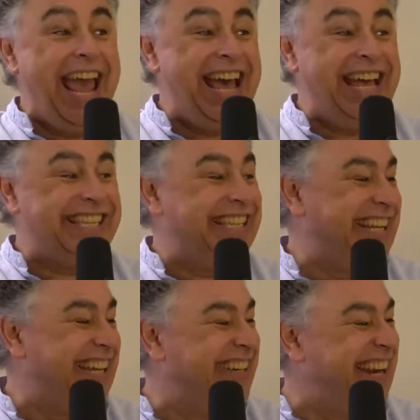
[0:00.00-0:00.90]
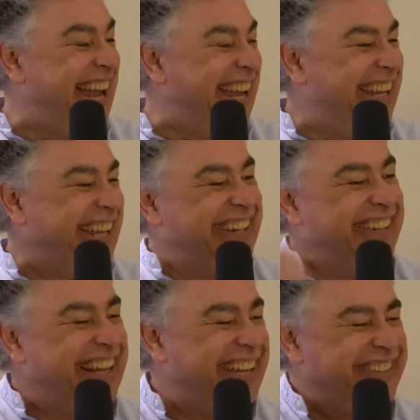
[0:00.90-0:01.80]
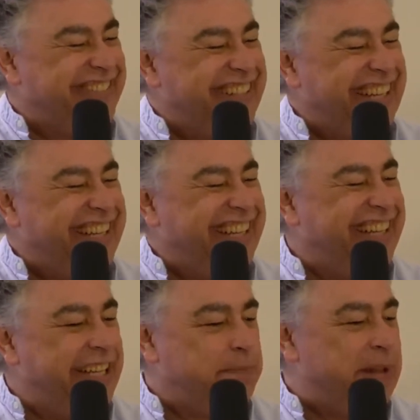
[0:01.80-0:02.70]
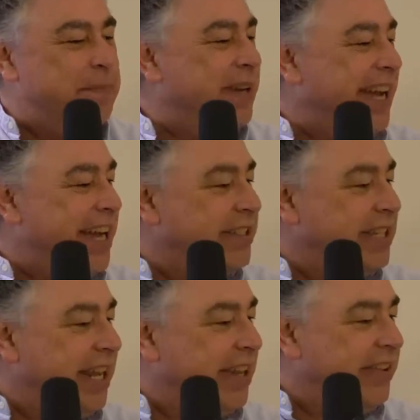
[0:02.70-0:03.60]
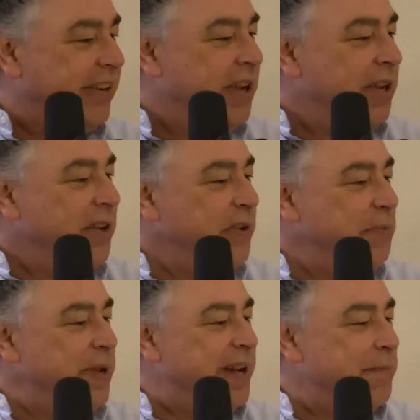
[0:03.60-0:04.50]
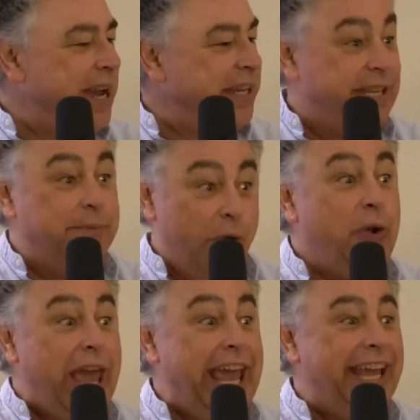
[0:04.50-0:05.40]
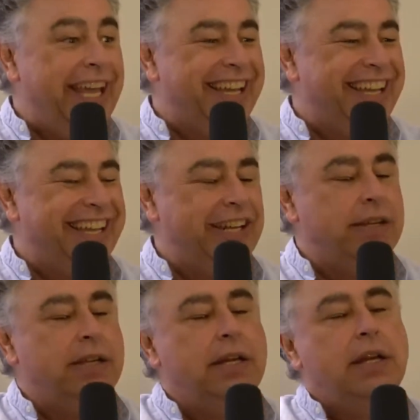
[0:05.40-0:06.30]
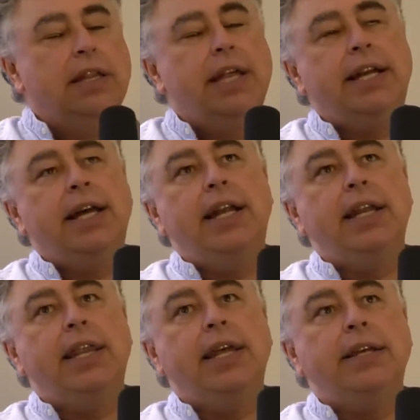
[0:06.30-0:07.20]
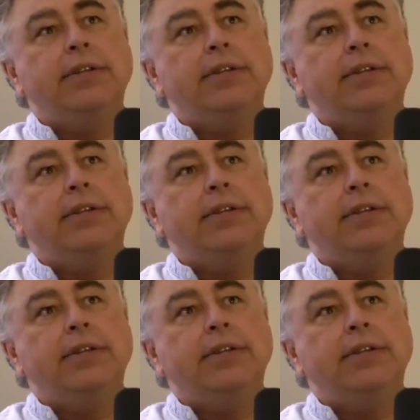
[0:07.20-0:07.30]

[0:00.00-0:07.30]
Yaz is here. Hey, you're really good. Let's play Bug House together. You'll be on my team, okay?" That kind of thing.